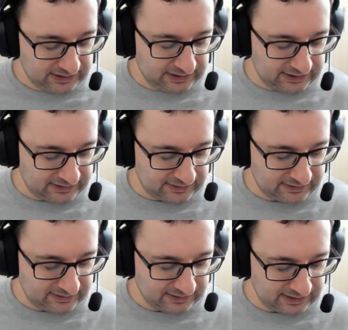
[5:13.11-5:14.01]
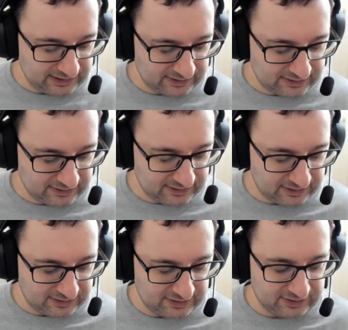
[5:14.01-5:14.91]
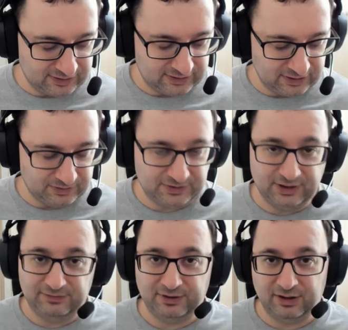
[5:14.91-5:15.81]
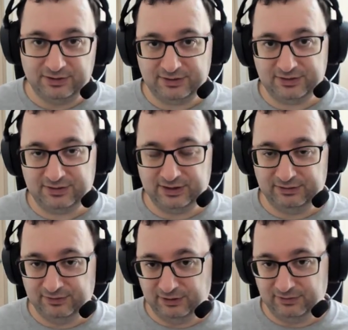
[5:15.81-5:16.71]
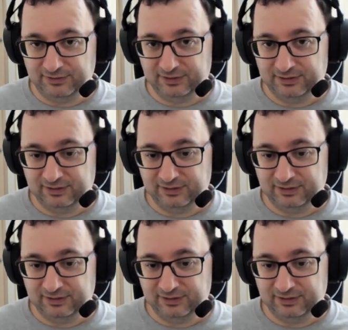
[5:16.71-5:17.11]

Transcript: is that there's no server costs involved